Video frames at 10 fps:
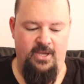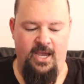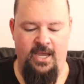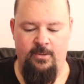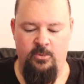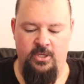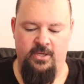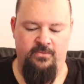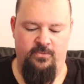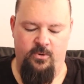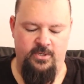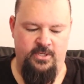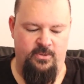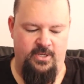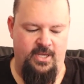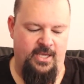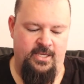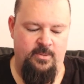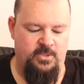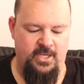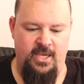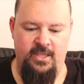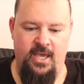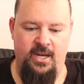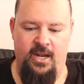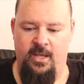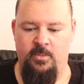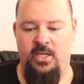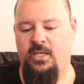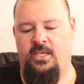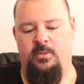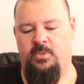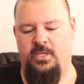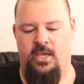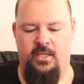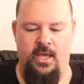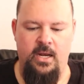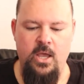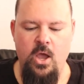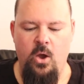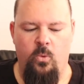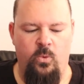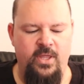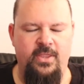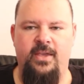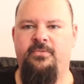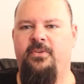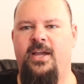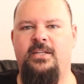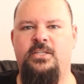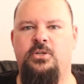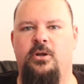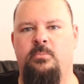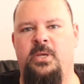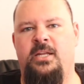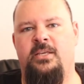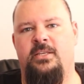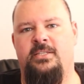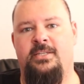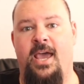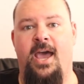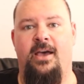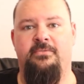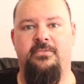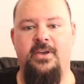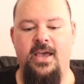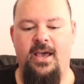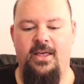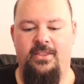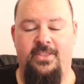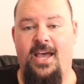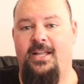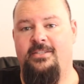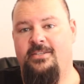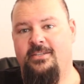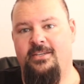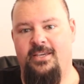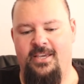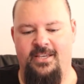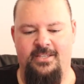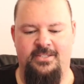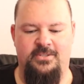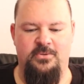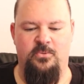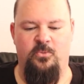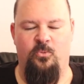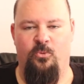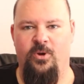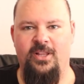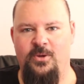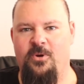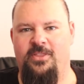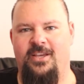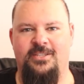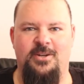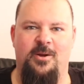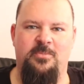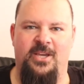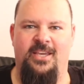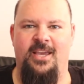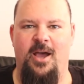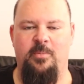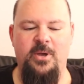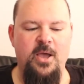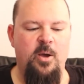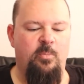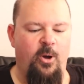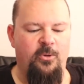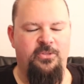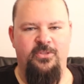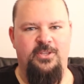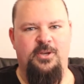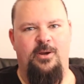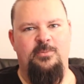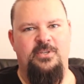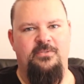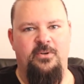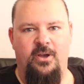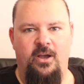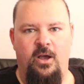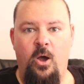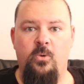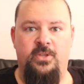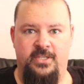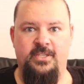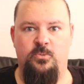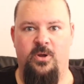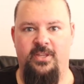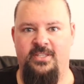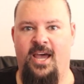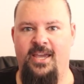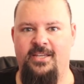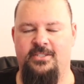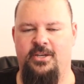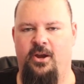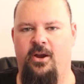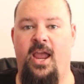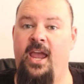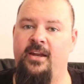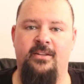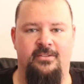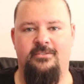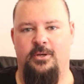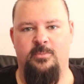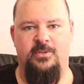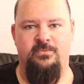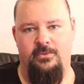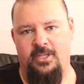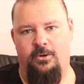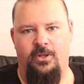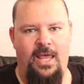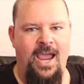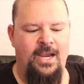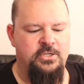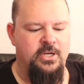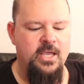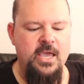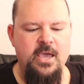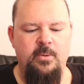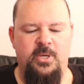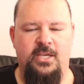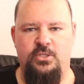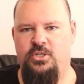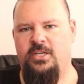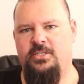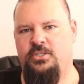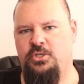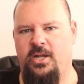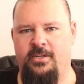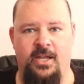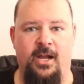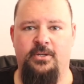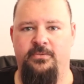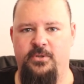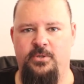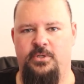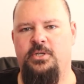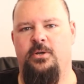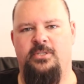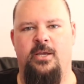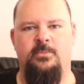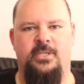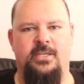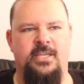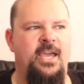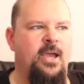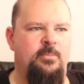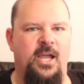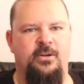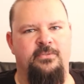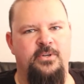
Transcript: I'm looking forward to it. I keep saying that, and I'm going to keep saying that. When they finally start meeting the staff, that is really where things start picking up. Both in the terms of, oh, this is where the tie-ins occur, and in terms of literal action. Because just as Dr. Voodoo shows up and says, hey, I'm Dr.